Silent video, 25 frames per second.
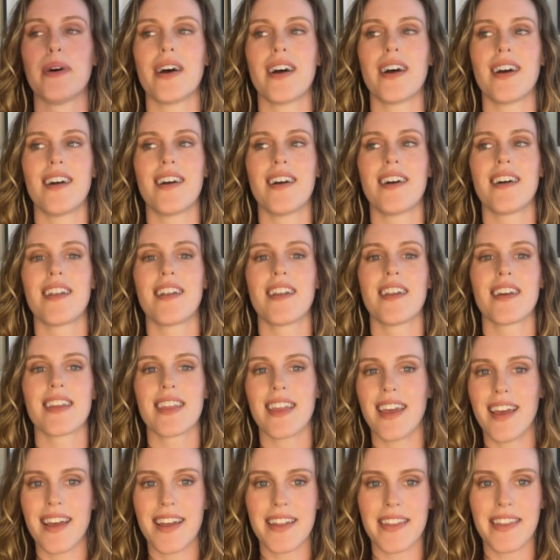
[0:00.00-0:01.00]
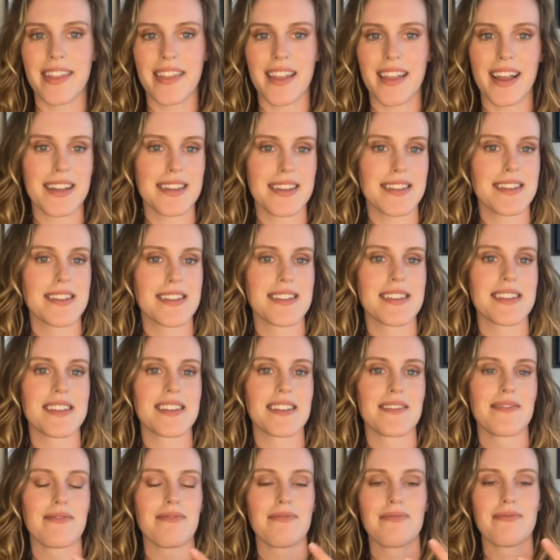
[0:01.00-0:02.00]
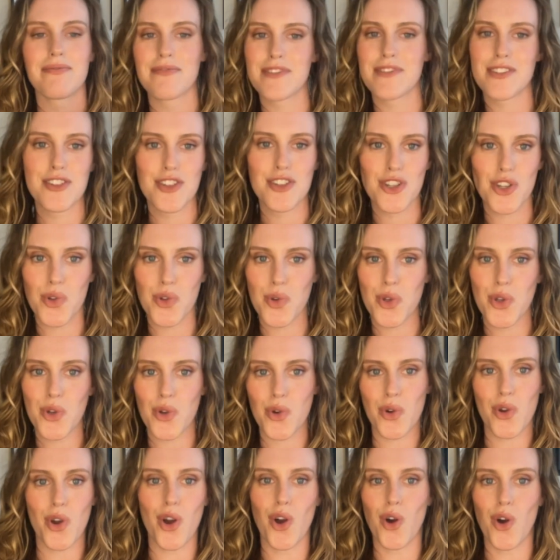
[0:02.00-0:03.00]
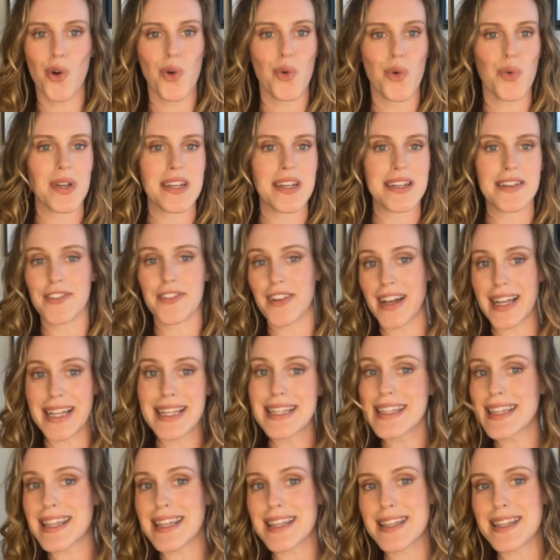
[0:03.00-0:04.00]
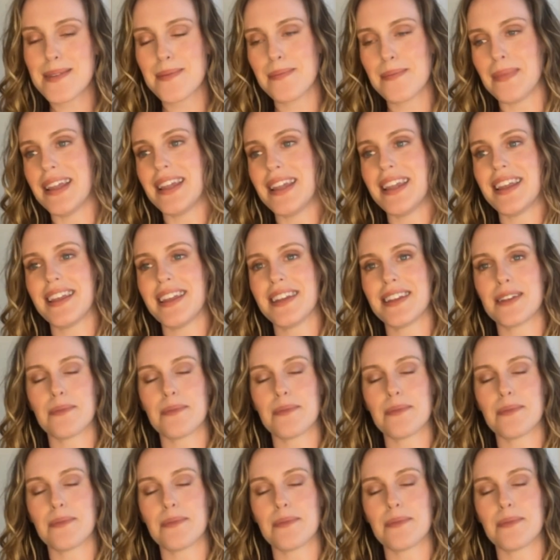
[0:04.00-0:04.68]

but again, that's to your own devices, meaning